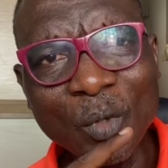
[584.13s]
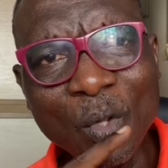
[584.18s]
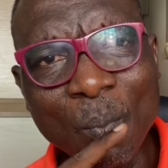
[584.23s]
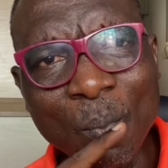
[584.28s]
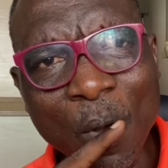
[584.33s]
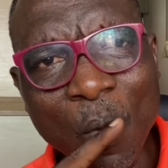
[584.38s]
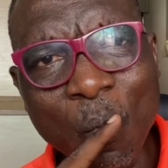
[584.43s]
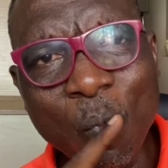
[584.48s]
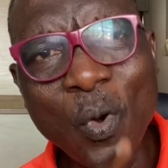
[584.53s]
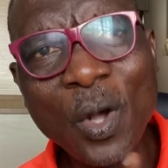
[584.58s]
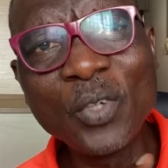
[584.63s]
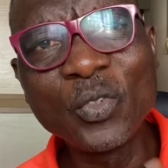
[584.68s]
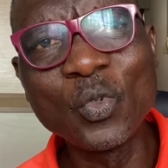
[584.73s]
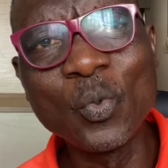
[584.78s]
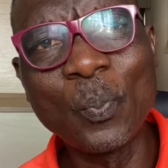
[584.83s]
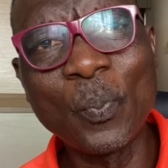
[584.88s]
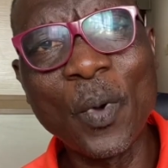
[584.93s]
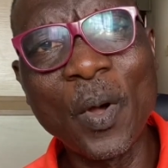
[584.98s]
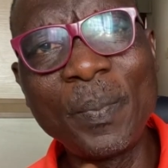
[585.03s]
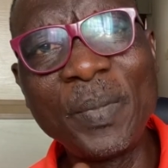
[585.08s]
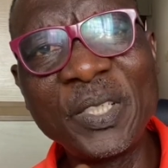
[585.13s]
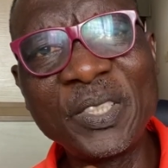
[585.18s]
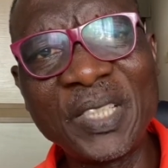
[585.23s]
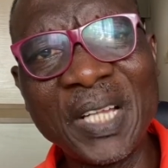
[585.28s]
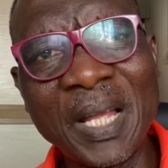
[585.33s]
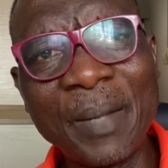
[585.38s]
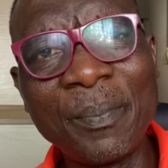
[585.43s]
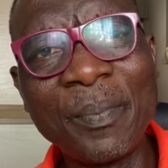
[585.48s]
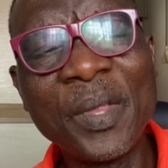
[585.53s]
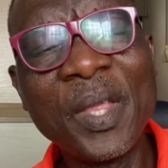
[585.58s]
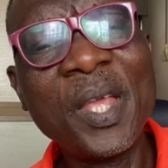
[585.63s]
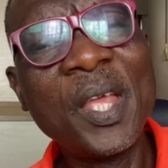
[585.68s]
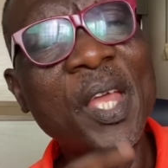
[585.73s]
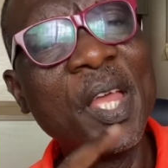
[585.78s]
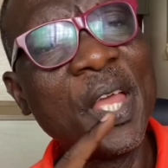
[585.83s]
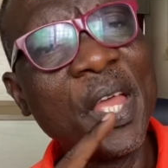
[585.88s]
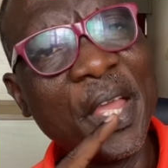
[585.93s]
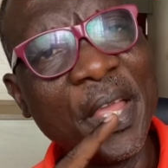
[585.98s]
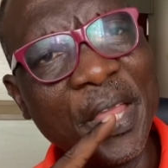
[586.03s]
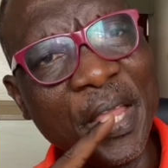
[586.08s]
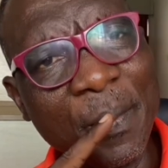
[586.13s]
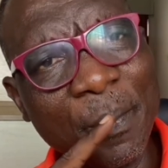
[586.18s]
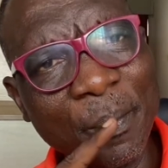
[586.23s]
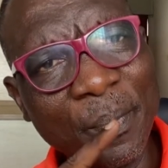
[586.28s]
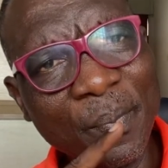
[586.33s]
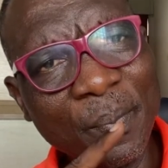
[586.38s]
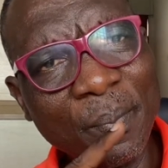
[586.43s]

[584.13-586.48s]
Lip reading: But once you publish them in